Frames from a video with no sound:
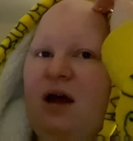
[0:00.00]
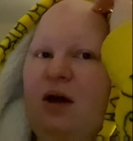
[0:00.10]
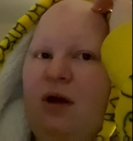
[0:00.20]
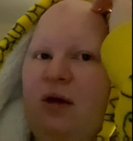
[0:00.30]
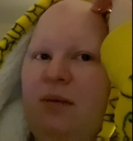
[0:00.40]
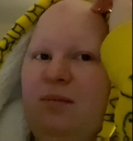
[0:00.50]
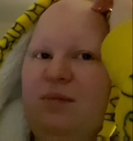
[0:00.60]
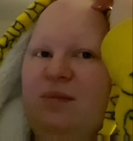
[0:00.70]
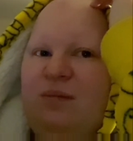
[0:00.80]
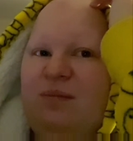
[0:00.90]
I'm
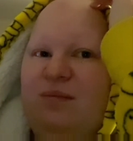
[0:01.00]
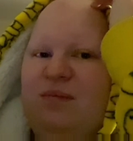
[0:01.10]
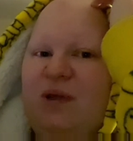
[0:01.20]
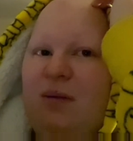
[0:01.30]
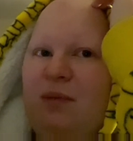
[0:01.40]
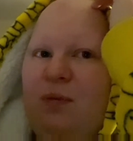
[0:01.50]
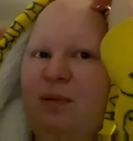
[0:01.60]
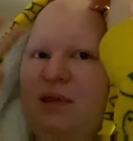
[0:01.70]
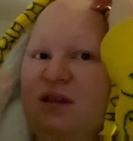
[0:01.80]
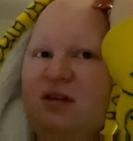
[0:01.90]

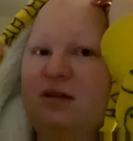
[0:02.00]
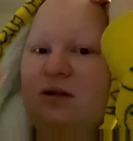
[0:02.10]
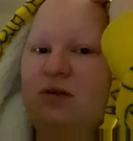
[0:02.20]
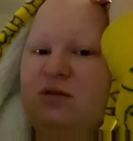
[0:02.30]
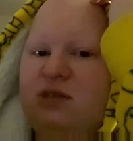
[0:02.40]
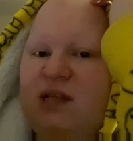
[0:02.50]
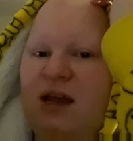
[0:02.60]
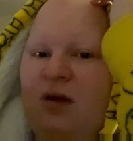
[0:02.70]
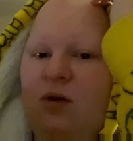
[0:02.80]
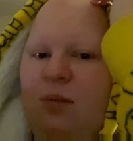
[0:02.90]
hoping this is a good
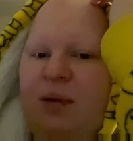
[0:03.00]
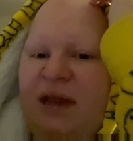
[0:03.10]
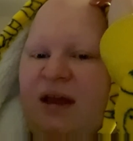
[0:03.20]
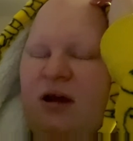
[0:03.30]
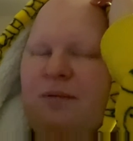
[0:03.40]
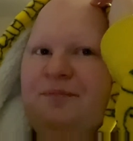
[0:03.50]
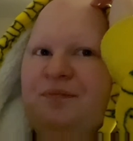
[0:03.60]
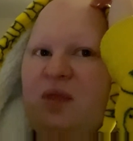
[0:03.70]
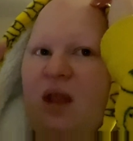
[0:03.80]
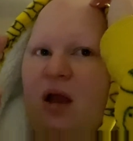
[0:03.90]
setup here
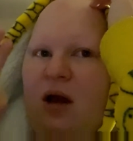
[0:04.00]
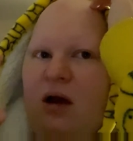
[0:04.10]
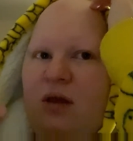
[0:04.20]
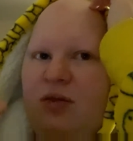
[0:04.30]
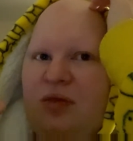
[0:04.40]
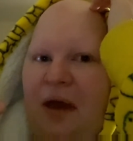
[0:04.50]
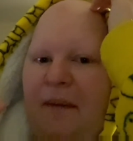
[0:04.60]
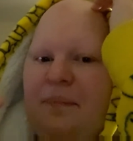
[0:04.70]
on that.